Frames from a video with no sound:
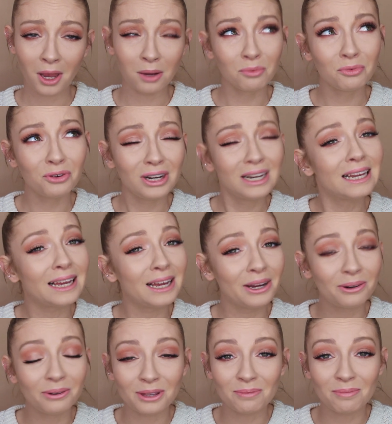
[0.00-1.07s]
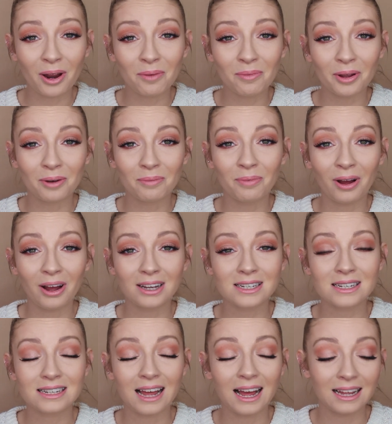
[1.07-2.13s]
I'm really ill at the moment, but I
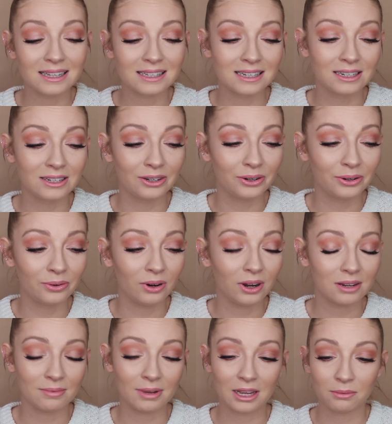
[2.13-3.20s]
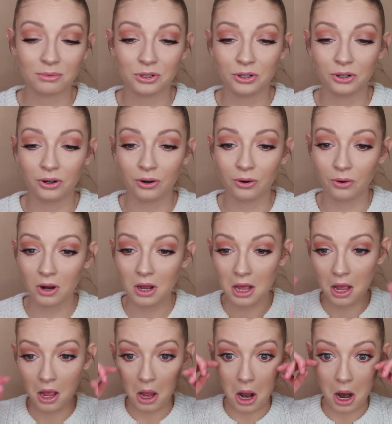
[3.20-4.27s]
just had to do a makeup tutorial.
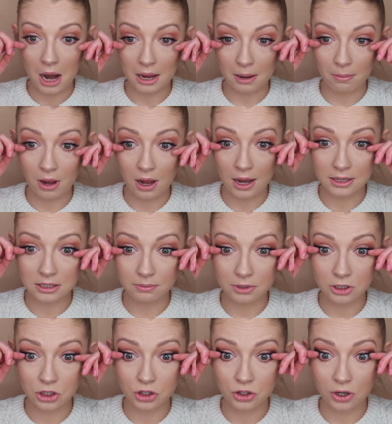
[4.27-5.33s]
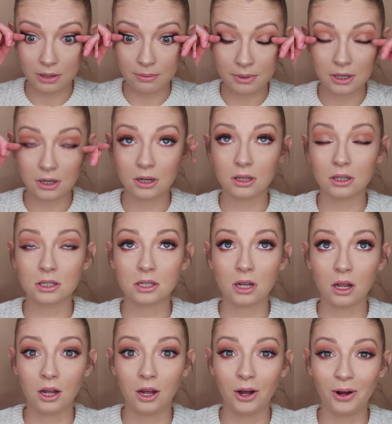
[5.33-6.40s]
Like, my eyes have been streaming this
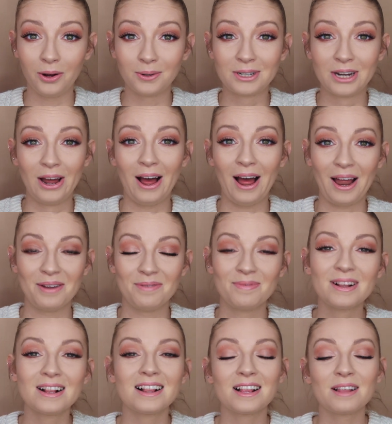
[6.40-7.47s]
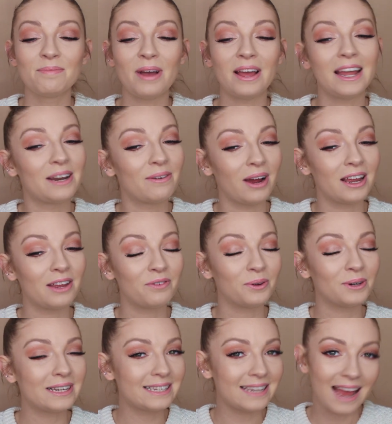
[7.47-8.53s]
whole time. But anyway, if you
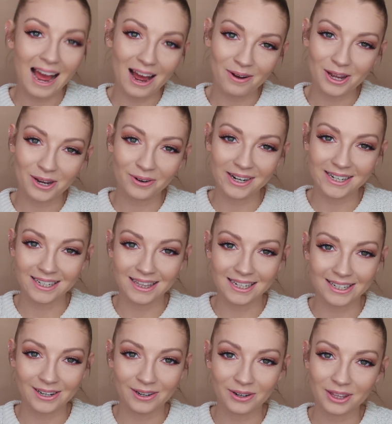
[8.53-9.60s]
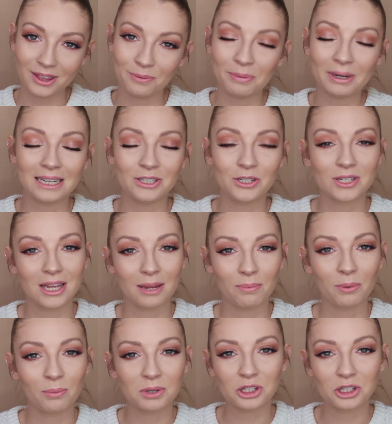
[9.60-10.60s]
want to see how I created this look, then please just keep on